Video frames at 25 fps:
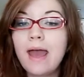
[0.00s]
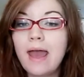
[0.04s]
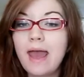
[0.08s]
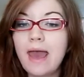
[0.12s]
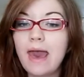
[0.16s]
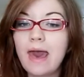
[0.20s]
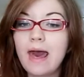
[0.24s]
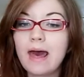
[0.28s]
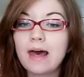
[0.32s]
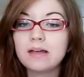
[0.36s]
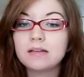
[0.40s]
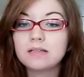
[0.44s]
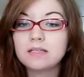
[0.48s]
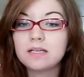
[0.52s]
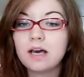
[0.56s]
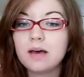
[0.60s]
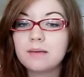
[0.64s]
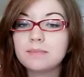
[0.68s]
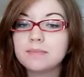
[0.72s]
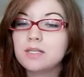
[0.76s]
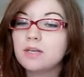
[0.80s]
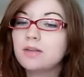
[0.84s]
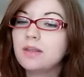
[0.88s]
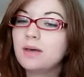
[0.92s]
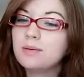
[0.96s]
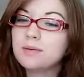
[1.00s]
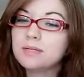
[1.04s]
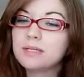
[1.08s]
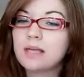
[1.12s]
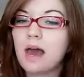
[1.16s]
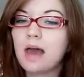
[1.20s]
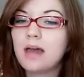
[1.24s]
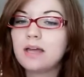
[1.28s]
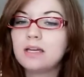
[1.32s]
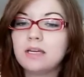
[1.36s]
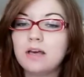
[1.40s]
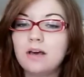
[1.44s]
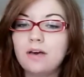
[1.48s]
and so that was
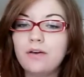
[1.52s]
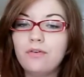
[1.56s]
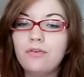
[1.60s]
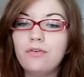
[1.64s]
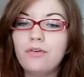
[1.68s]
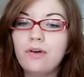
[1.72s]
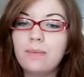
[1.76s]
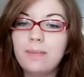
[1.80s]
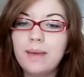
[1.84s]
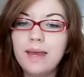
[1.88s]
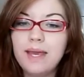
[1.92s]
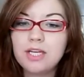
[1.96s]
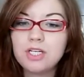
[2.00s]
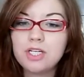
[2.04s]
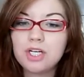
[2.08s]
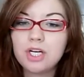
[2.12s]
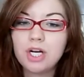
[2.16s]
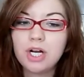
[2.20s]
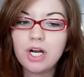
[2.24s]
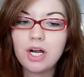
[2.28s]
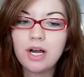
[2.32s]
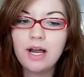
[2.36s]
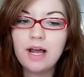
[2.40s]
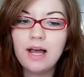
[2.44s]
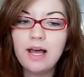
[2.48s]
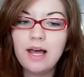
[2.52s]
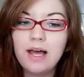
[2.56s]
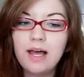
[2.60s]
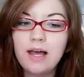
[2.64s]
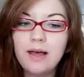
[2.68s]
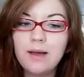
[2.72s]
kind of a major